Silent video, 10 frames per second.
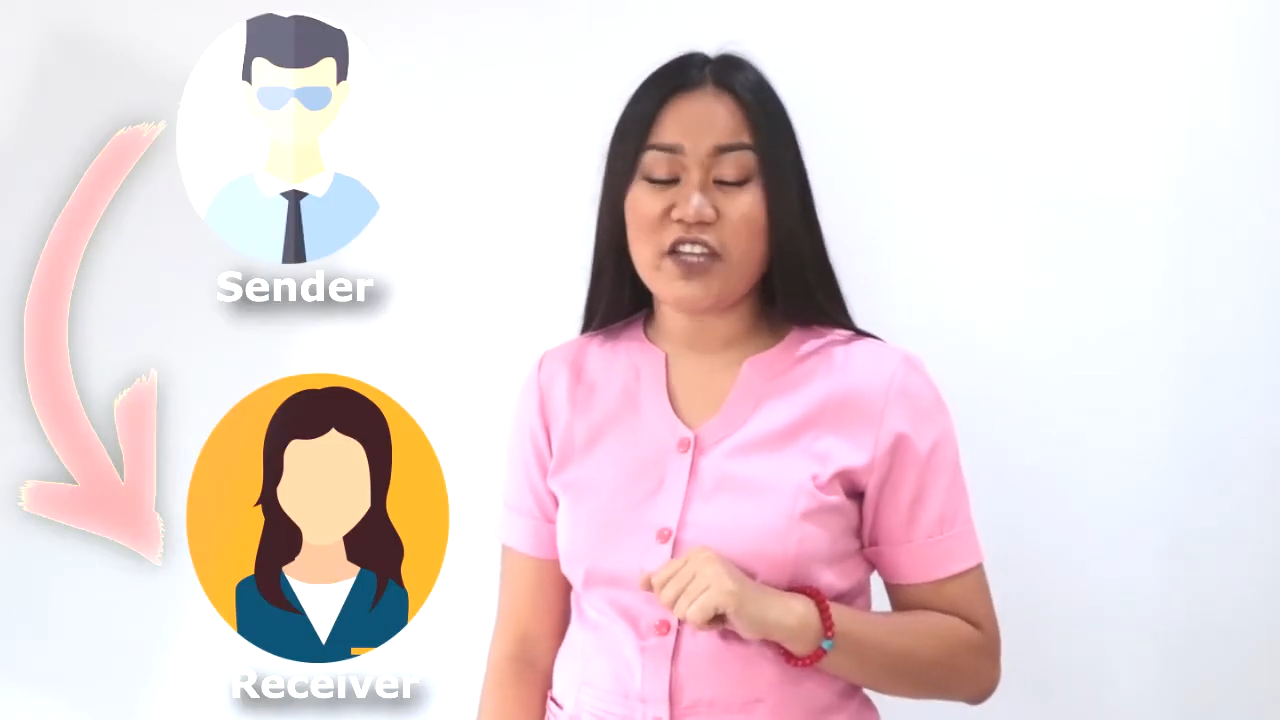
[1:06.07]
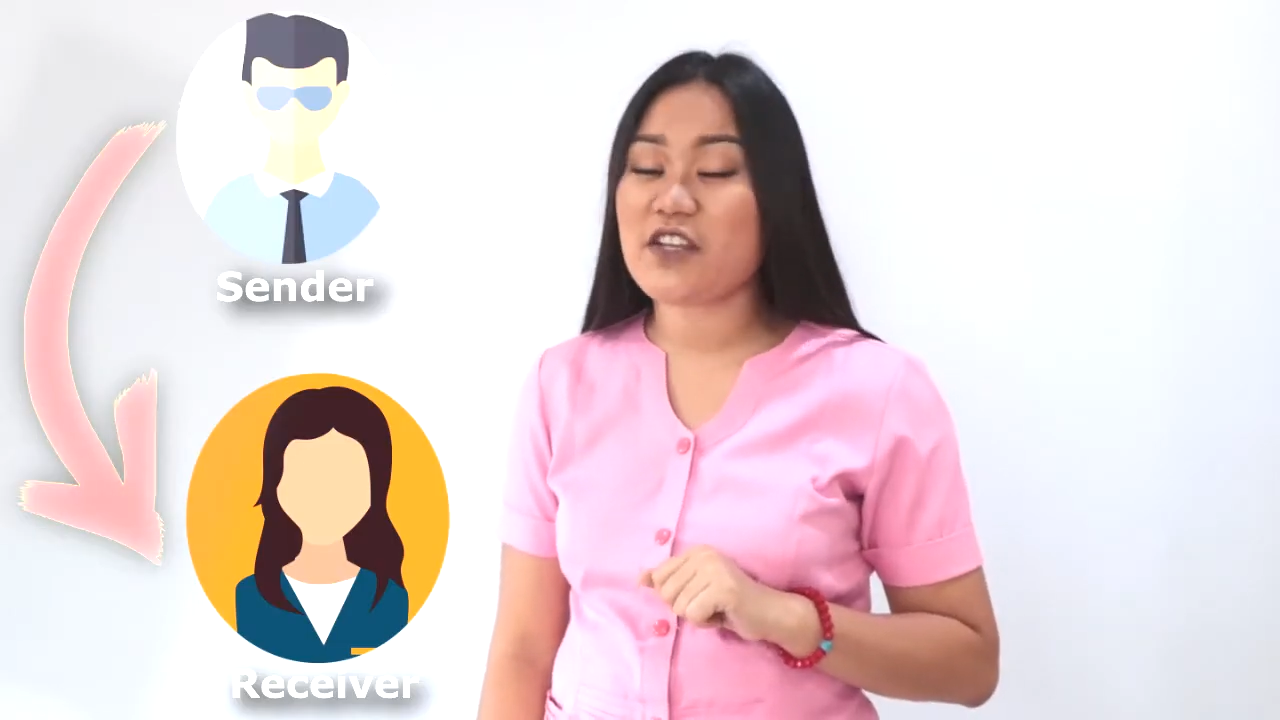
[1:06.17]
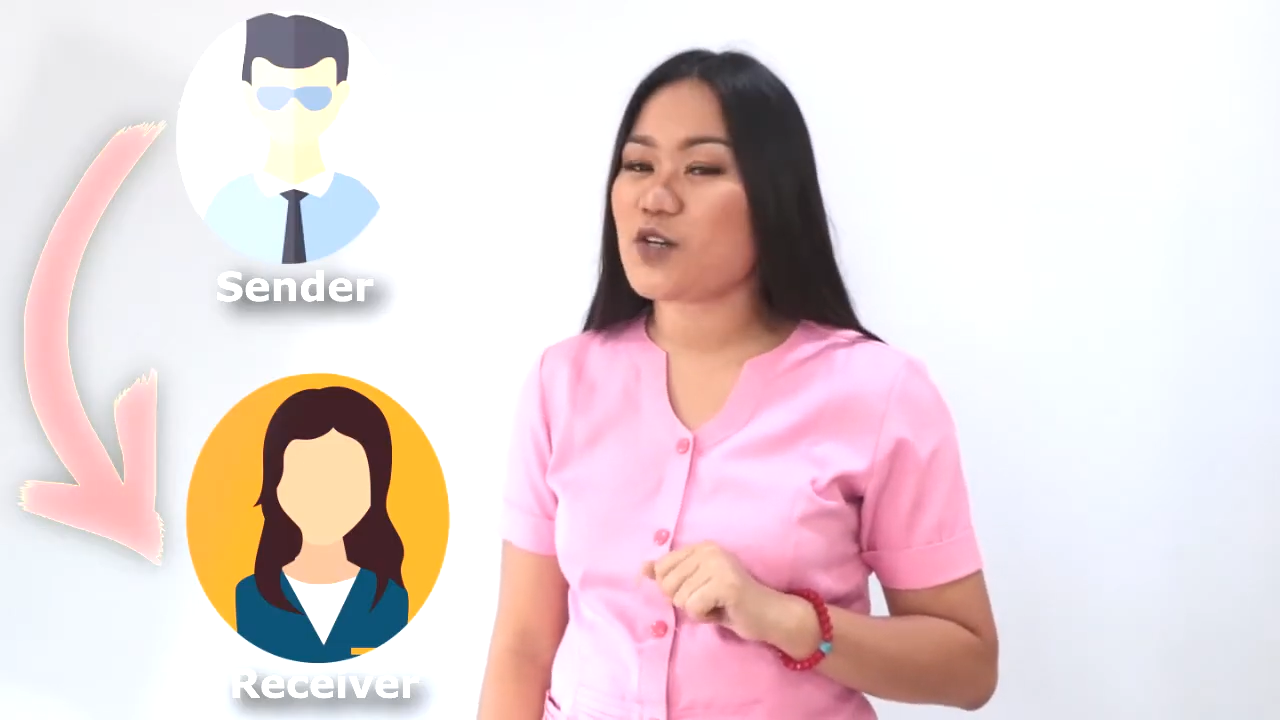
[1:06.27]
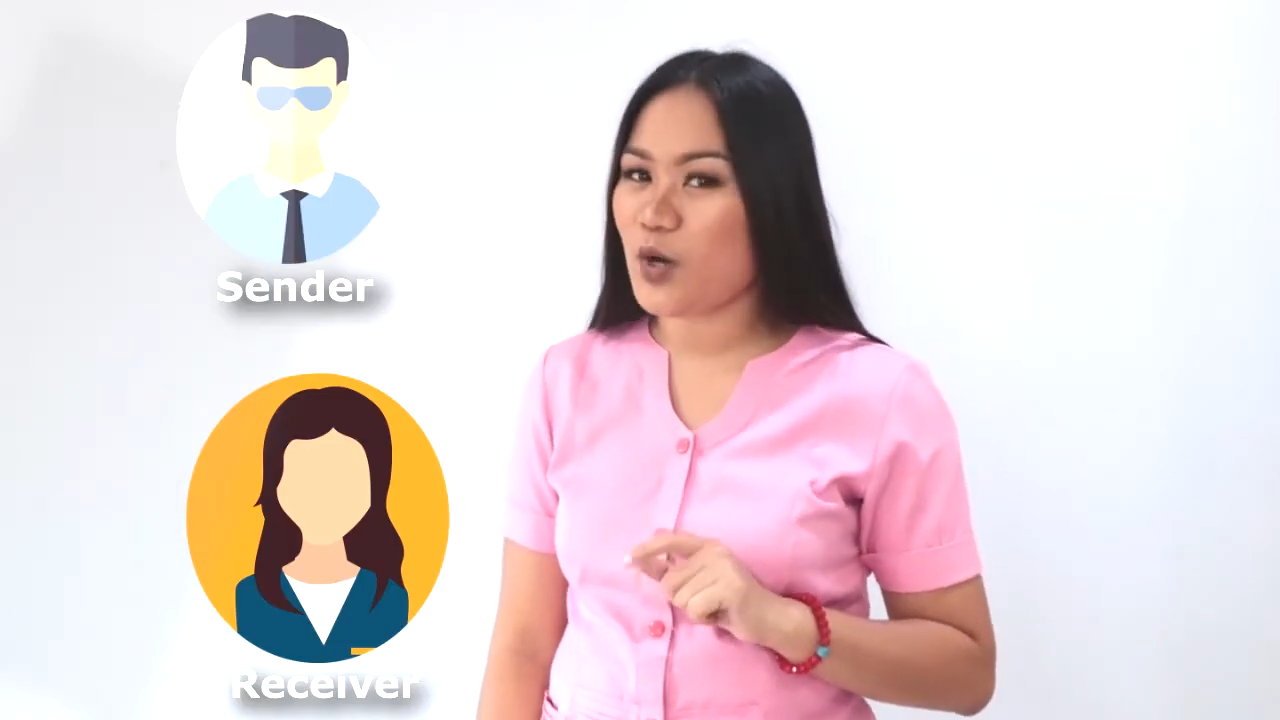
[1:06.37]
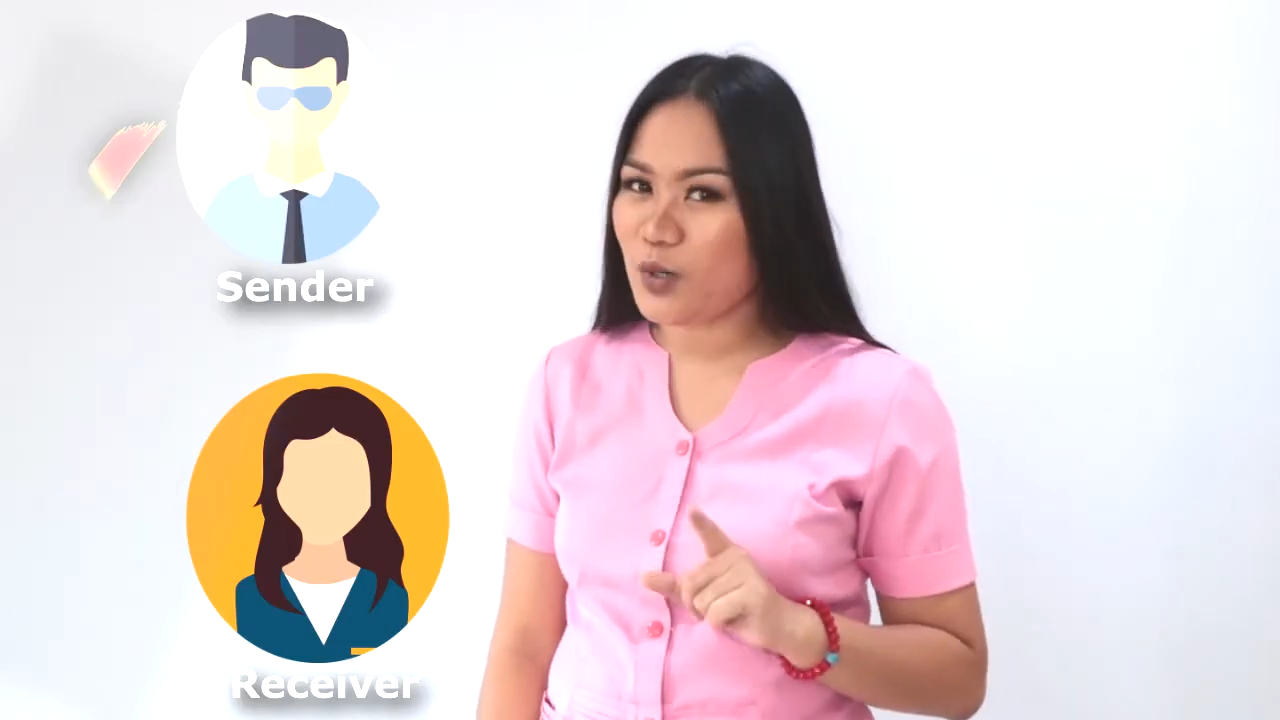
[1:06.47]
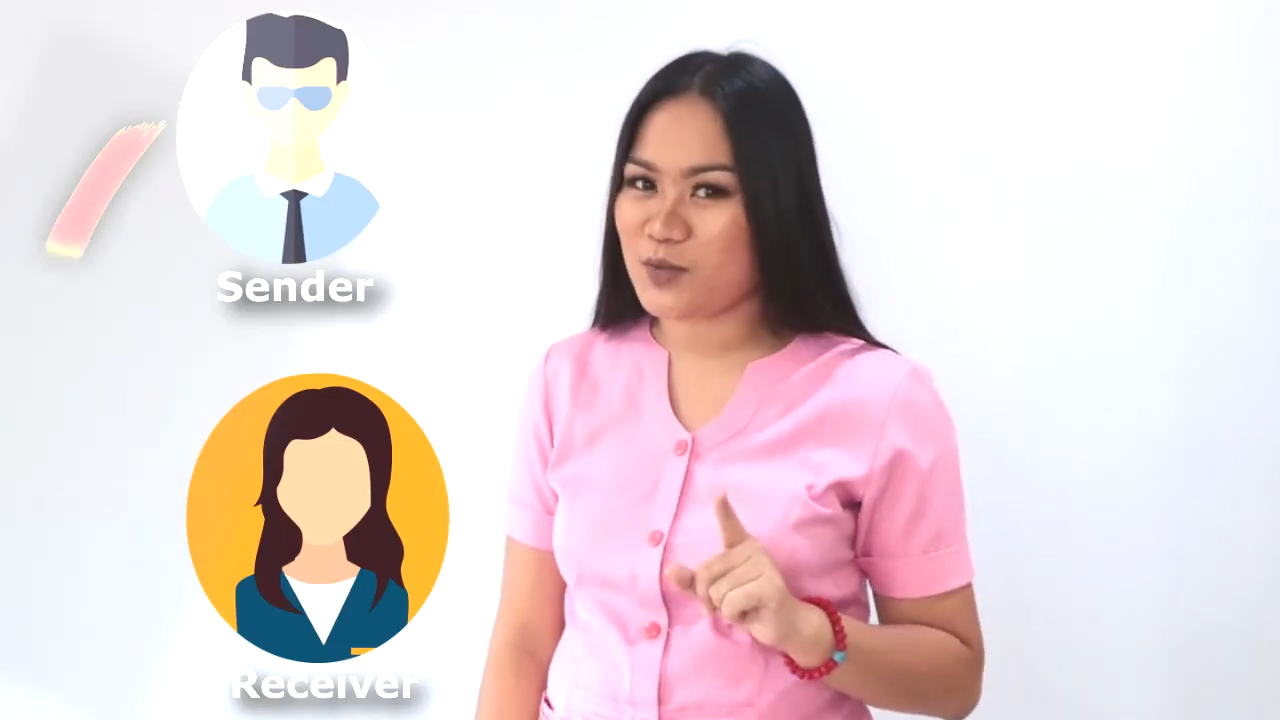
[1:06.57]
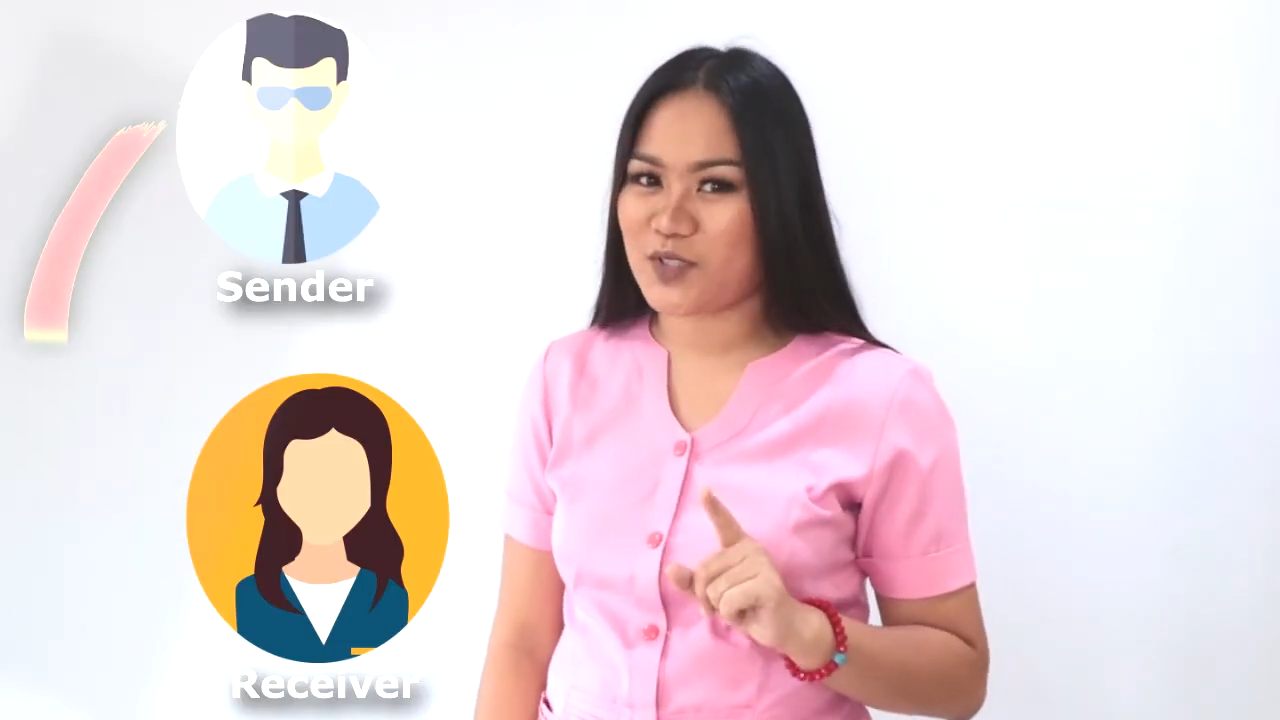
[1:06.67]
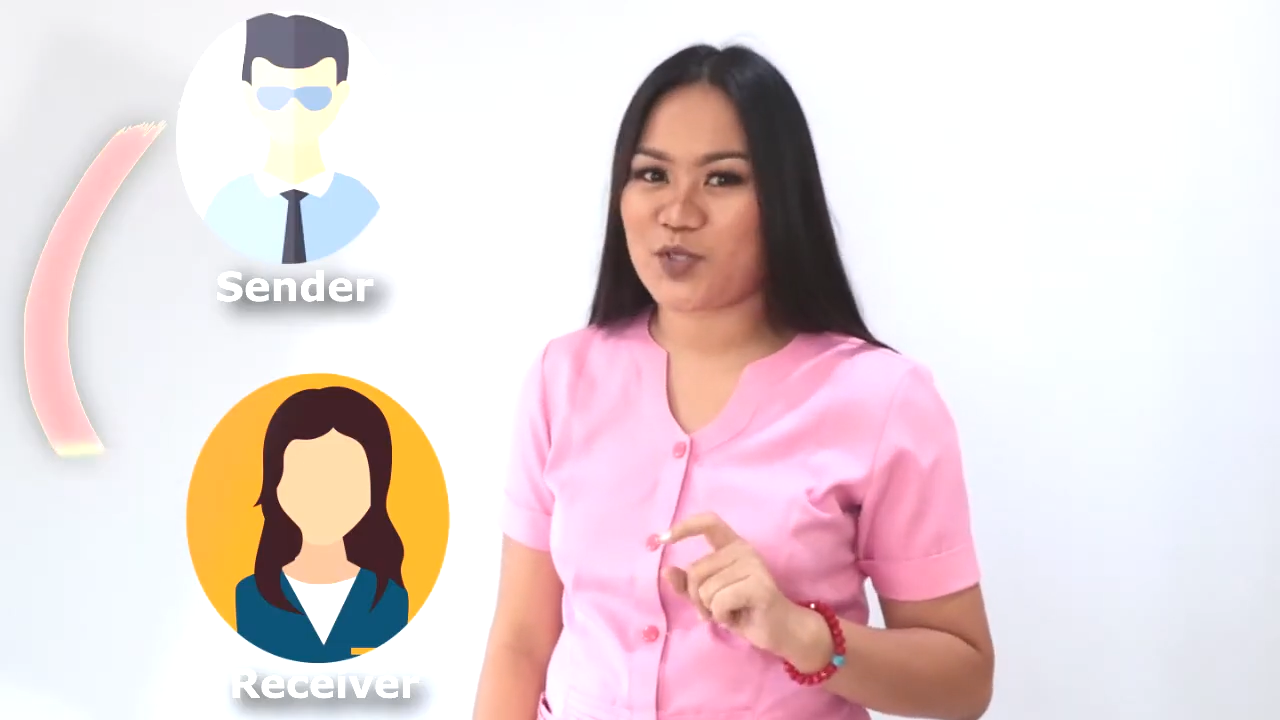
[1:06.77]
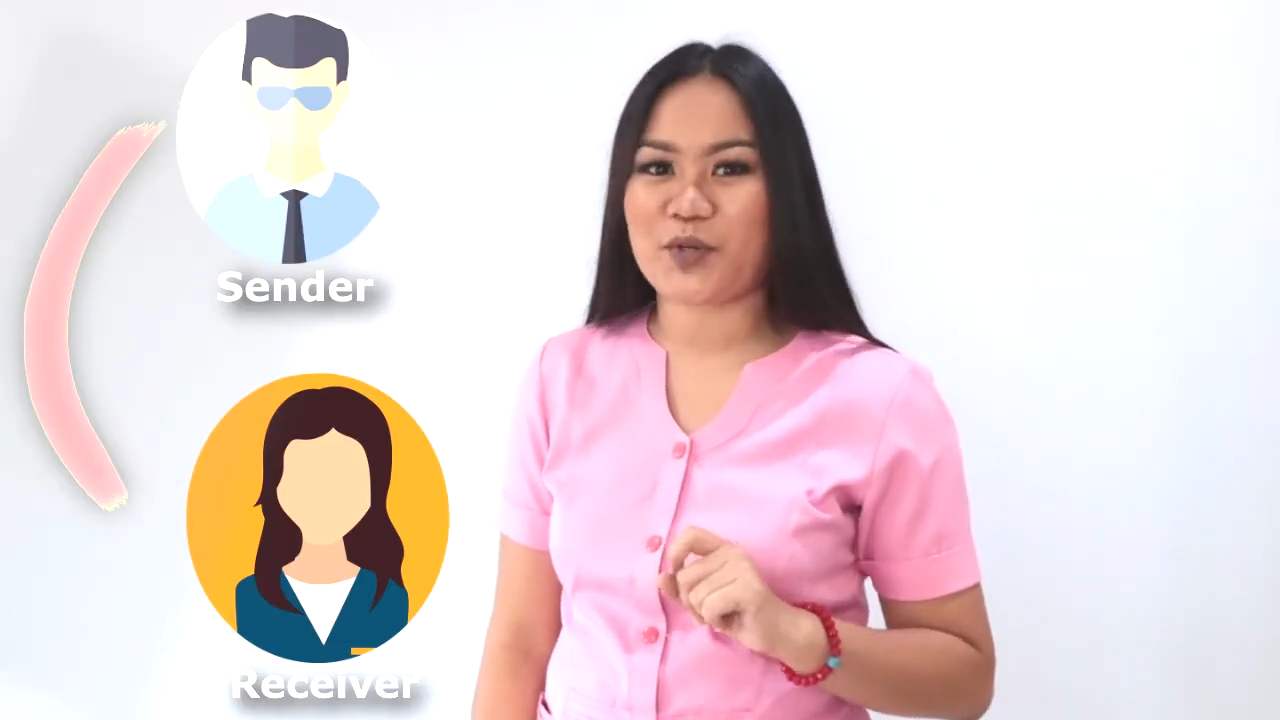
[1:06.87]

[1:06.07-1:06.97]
and decodes